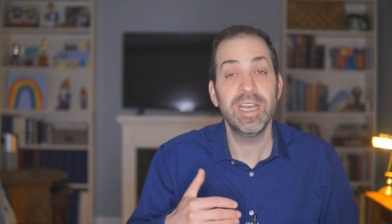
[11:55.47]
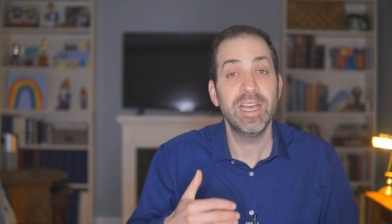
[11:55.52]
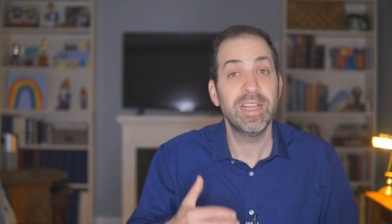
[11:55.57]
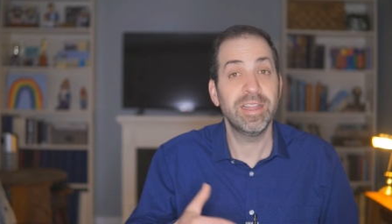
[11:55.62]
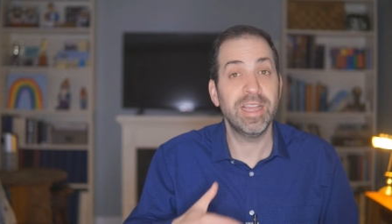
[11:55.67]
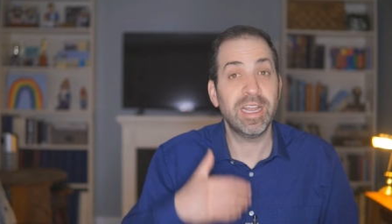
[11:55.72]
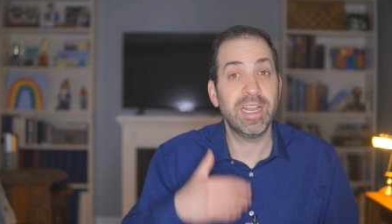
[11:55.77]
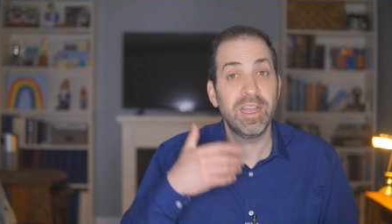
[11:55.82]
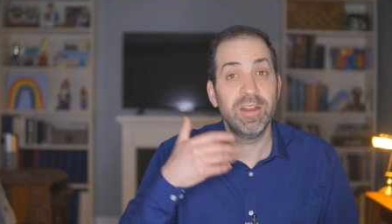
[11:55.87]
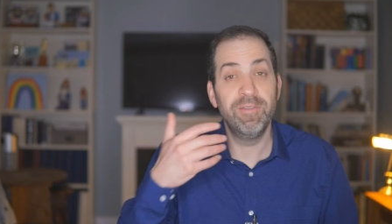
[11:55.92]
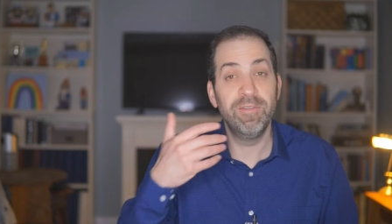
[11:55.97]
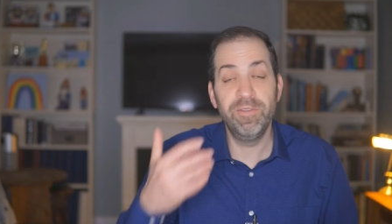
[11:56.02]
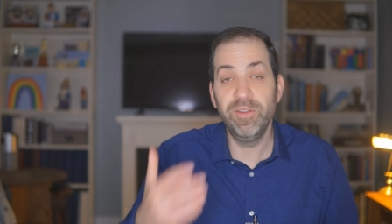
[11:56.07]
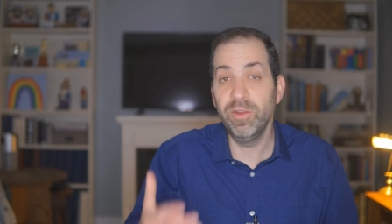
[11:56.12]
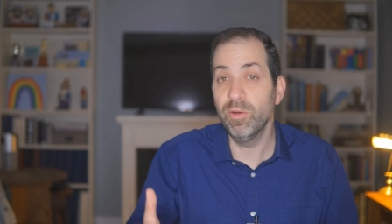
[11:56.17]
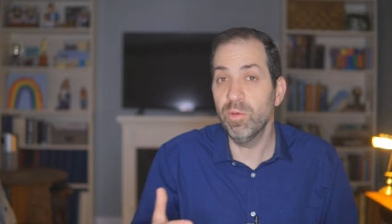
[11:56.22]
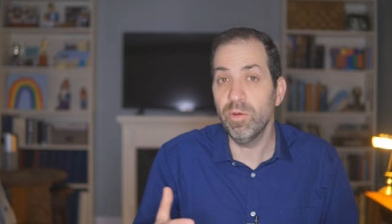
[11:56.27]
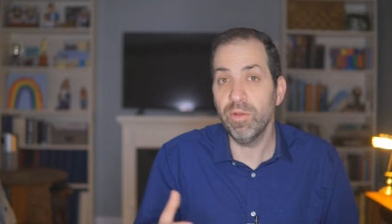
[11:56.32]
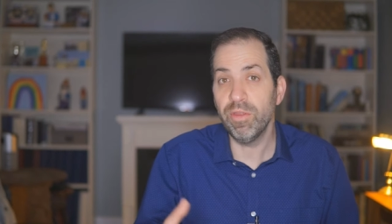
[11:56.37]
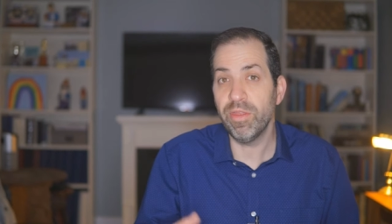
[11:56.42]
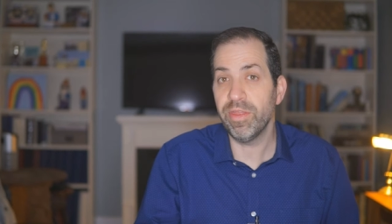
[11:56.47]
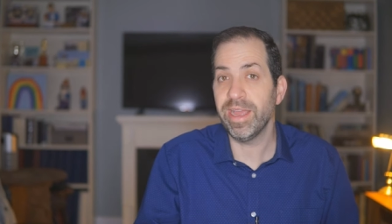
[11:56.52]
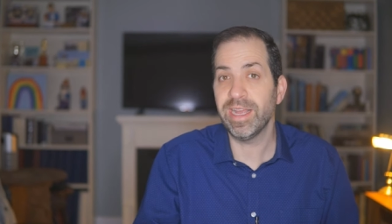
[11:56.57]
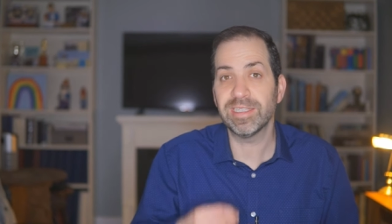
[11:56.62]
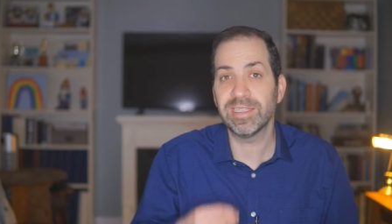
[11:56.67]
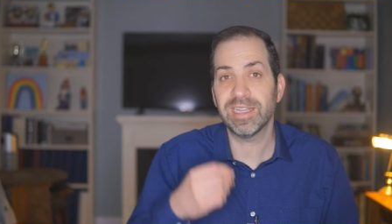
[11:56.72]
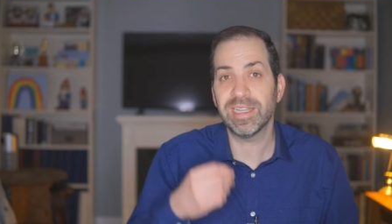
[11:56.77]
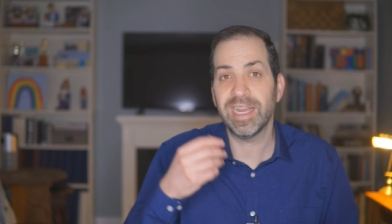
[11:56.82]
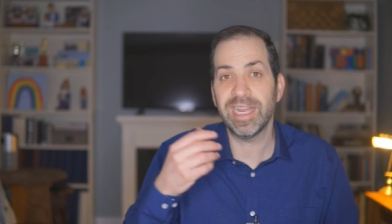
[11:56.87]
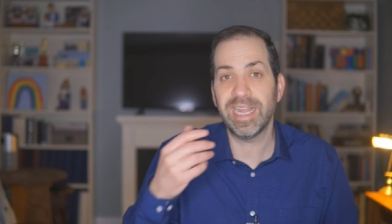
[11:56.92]
that can fuel
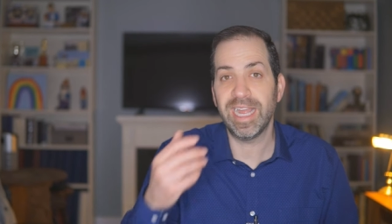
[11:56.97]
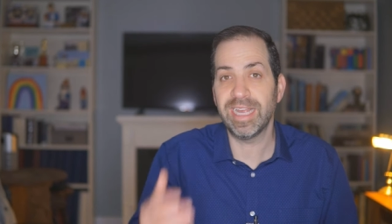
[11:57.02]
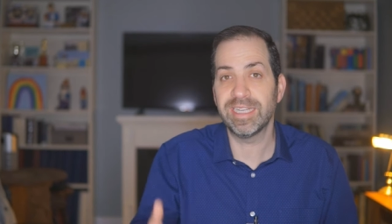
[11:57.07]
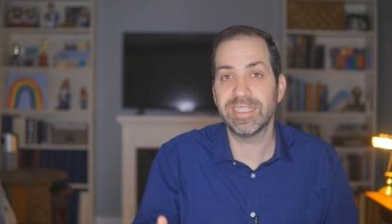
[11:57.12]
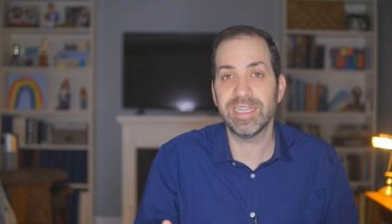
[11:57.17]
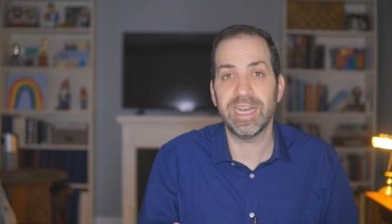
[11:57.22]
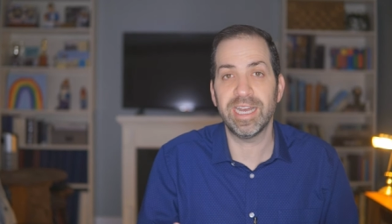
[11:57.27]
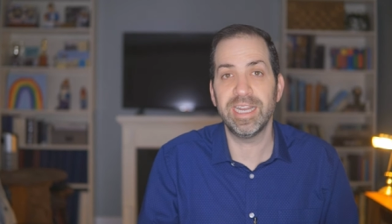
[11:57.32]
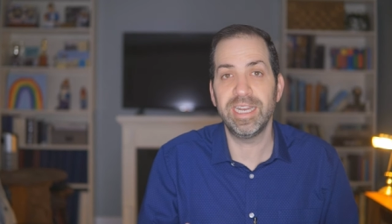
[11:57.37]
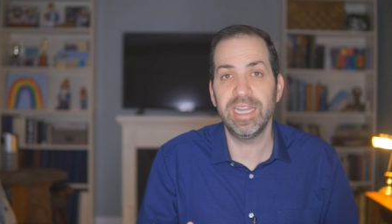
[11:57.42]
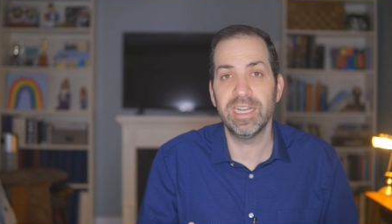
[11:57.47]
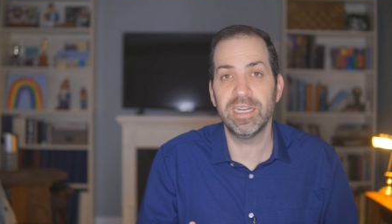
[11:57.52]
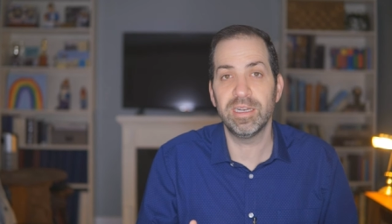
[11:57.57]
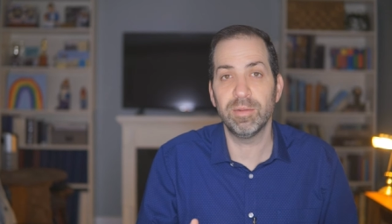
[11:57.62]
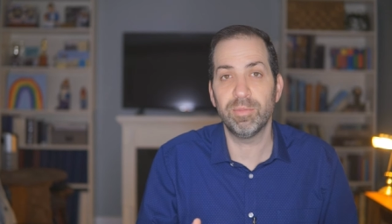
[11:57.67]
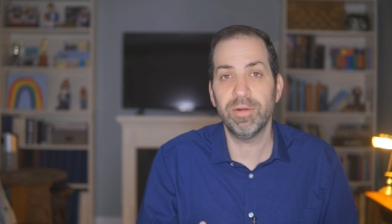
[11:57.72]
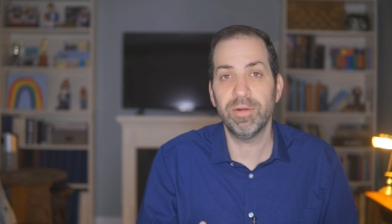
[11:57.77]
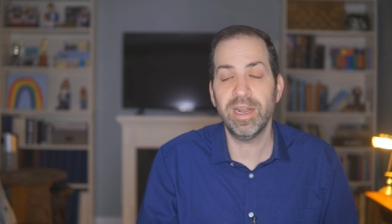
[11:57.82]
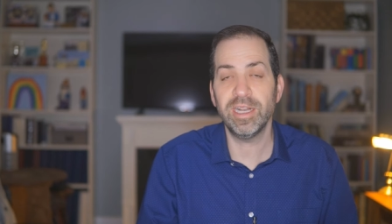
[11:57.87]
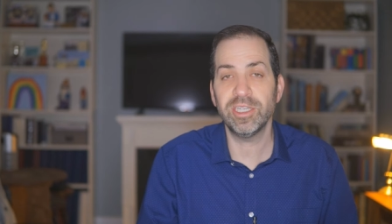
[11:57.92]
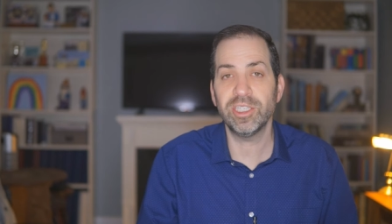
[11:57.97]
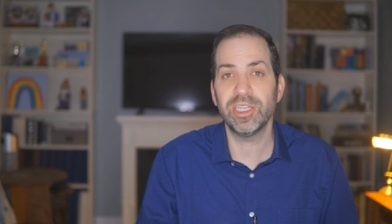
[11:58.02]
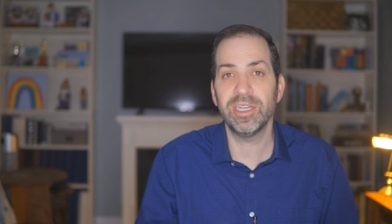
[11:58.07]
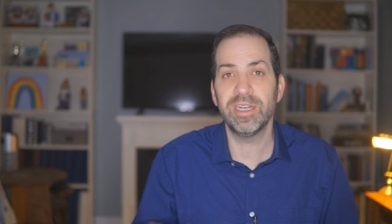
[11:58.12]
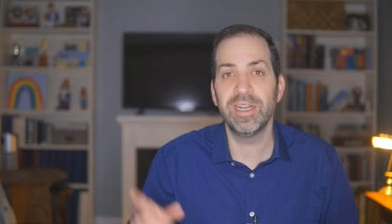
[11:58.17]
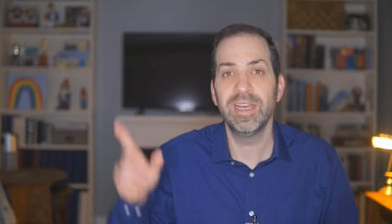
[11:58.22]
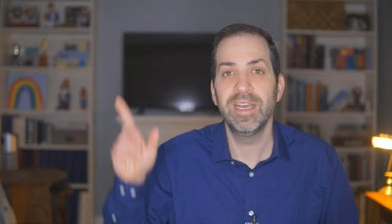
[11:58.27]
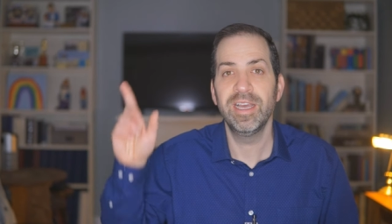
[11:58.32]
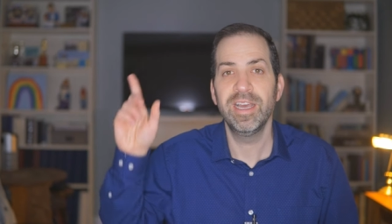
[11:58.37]
things like anxiety and depression,